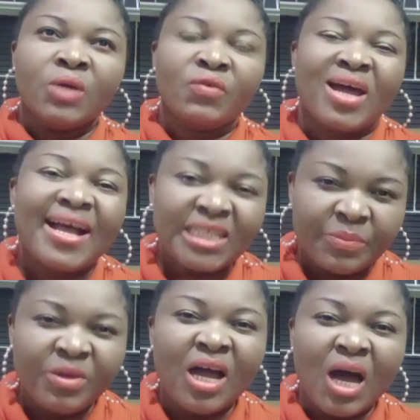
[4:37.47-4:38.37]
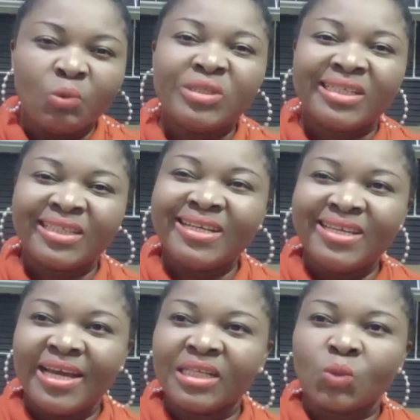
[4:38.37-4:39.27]
If you ask me, I would
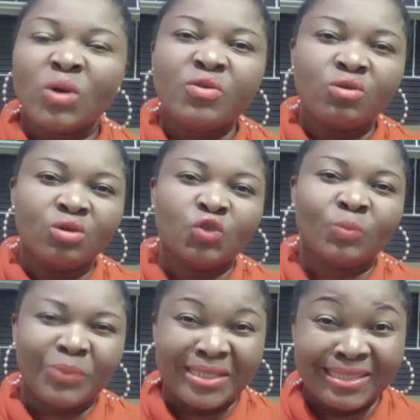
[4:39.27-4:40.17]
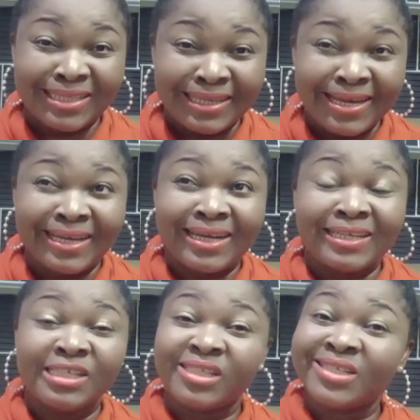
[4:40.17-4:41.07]
say yes. When you go to places like
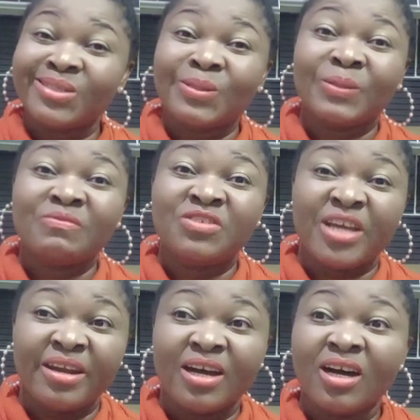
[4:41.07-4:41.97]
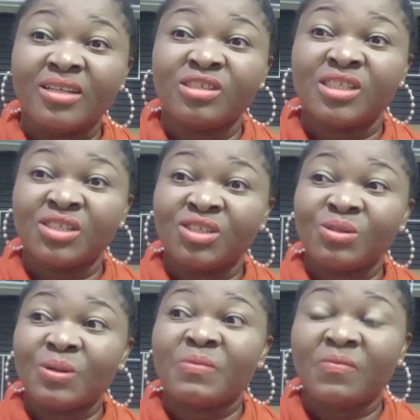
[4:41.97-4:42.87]
the city of Jeddah, the
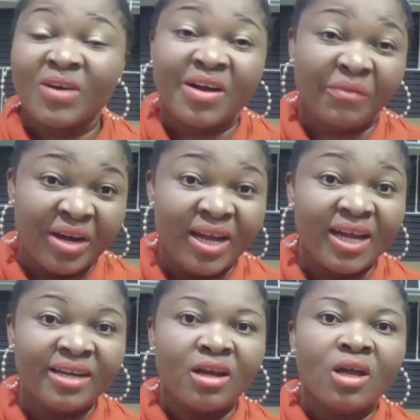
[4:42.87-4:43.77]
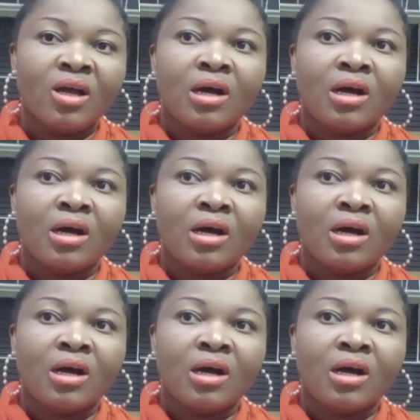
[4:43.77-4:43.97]
city of Riyadh,